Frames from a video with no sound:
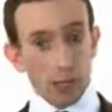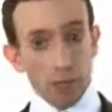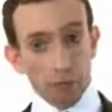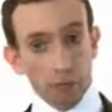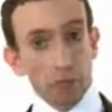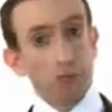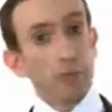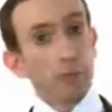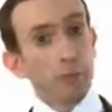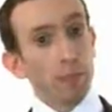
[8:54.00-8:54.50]

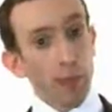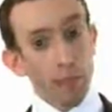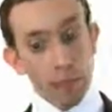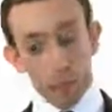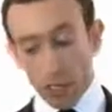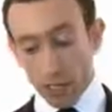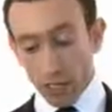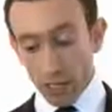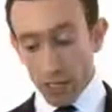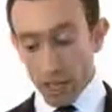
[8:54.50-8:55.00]
real butt
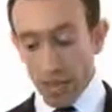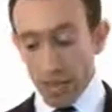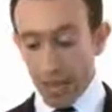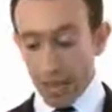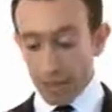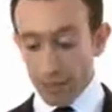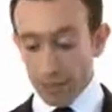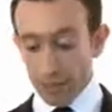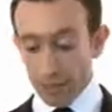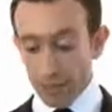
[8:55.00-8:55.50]
plug,
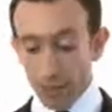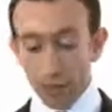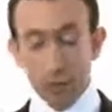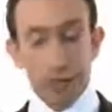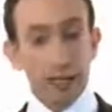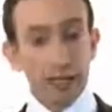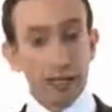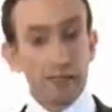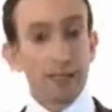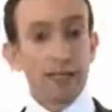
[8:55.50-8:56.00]
and so
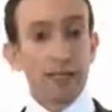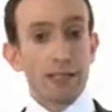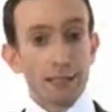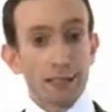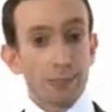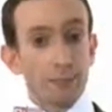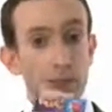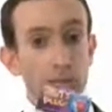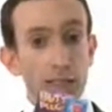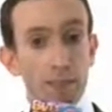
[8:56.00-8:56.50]
they
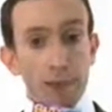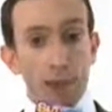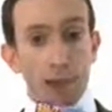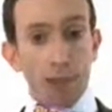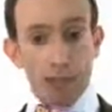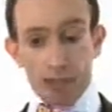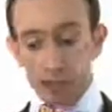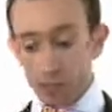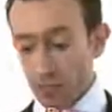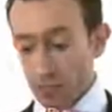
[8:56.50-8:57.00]
didn't really
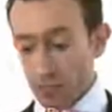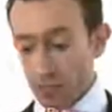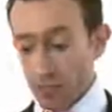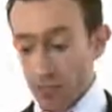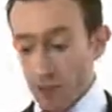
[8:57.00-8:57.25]
buy it.